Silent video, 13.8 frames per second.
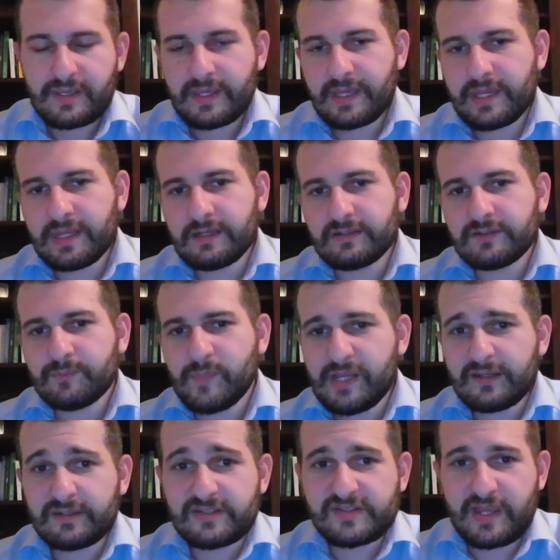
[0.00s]
And
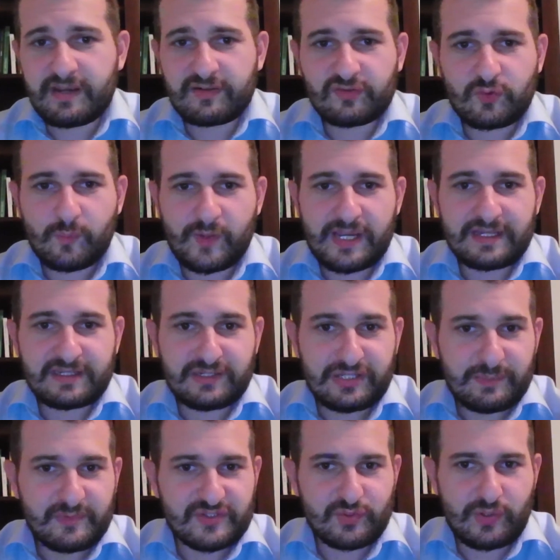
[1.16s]
black decided to play the
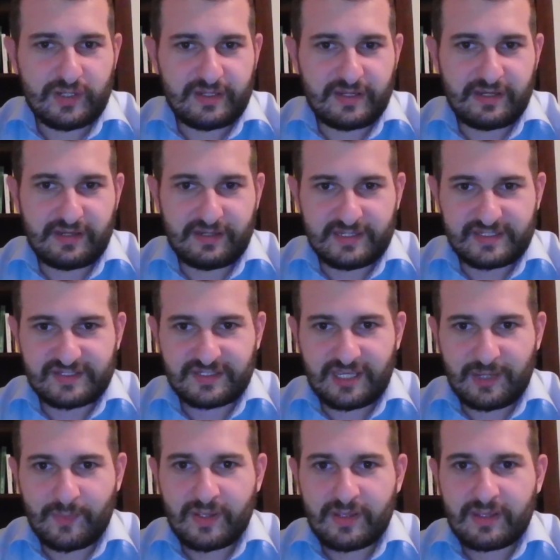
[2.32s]
Nimzo-Indian in this
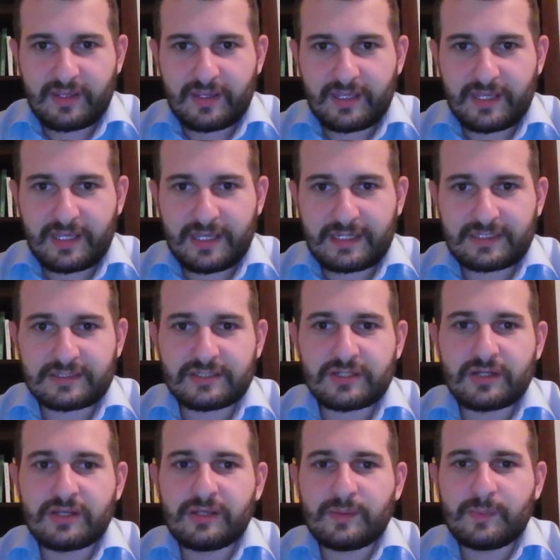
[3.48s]
game. And
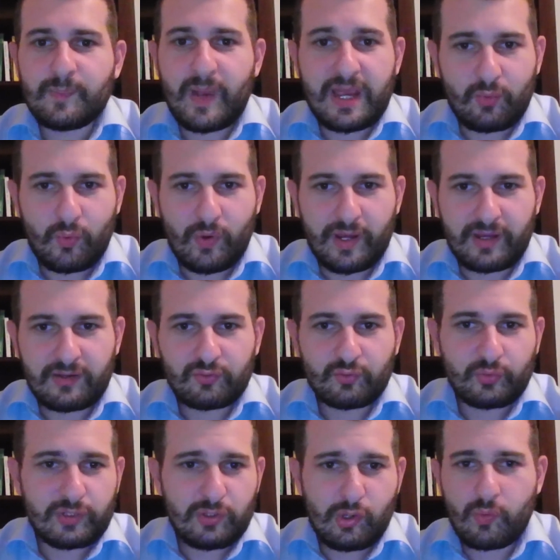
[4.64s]
by the way, do
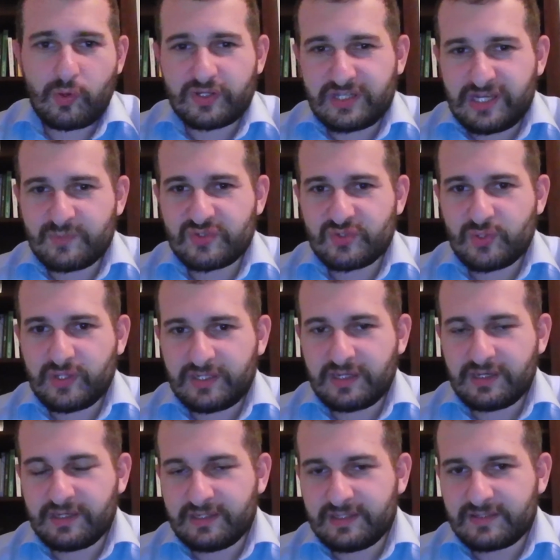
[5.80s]
you know what the
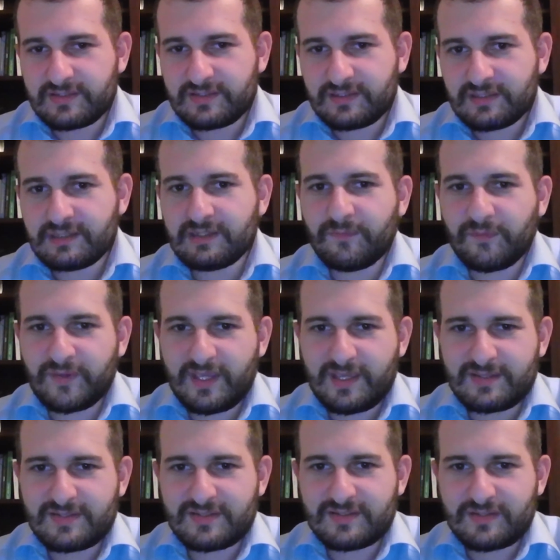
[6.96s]
Nimzo-Indian is? If
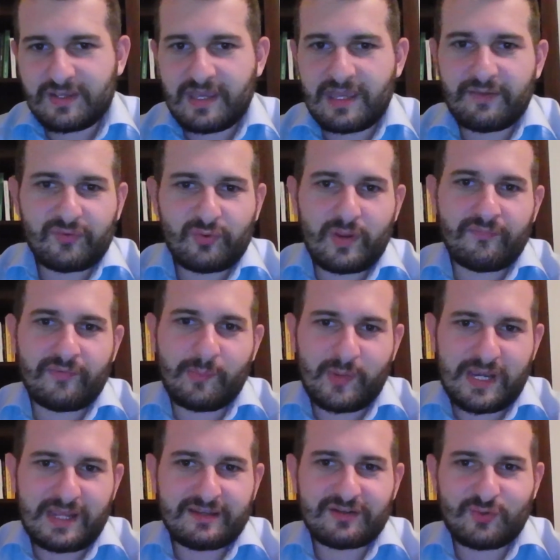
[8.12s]
yes, have you ever
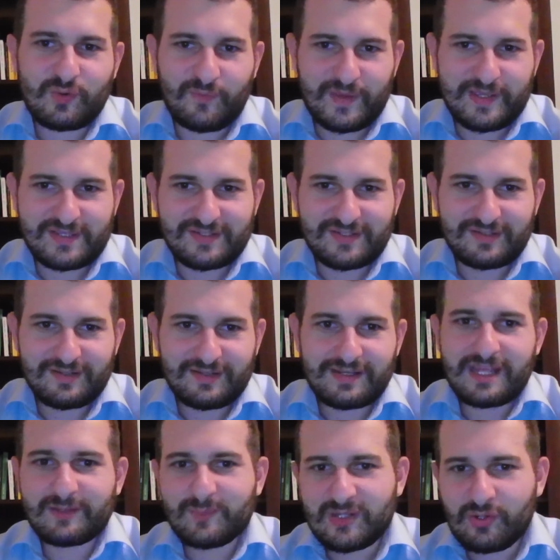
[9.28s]
played it or faced it?
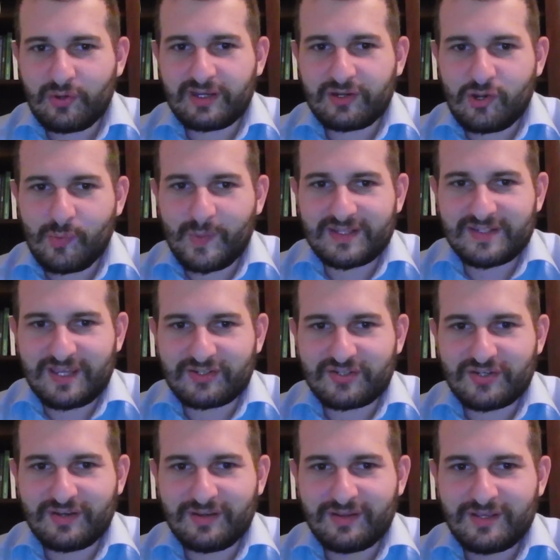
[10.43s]
Let me know in the comment
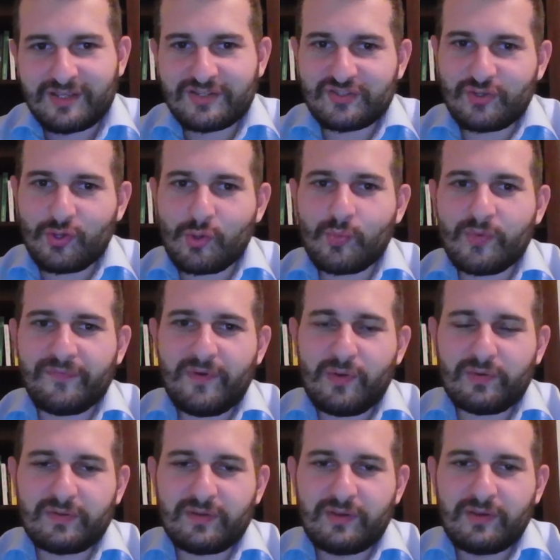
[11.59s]
section. So
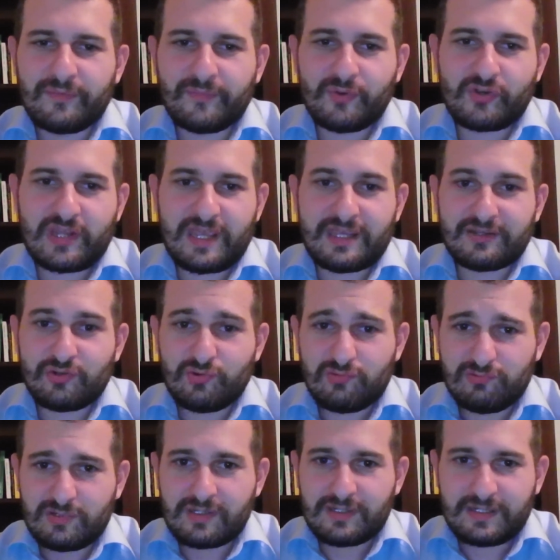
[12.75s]
without further ado,
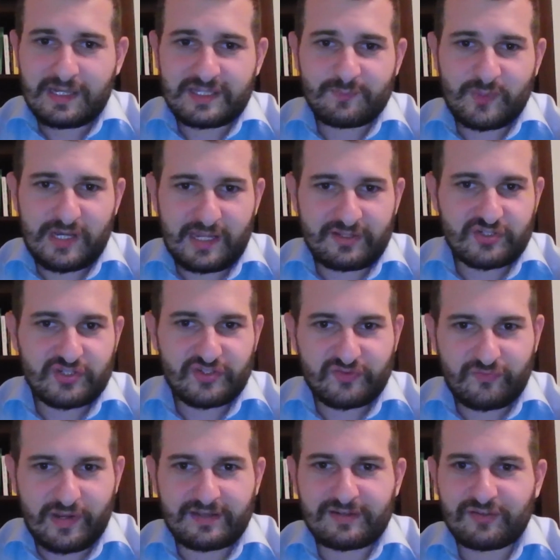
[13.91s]
let's plunge
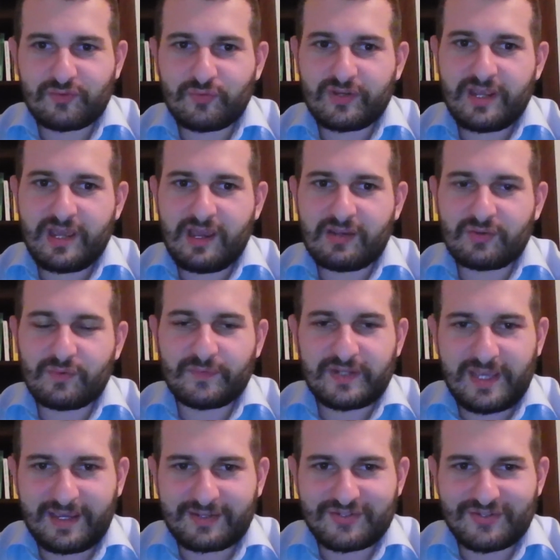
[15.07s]
straight into the heart of the
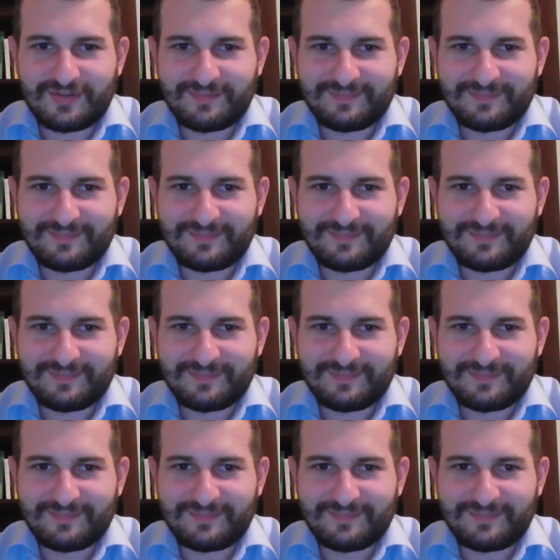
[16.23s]
action.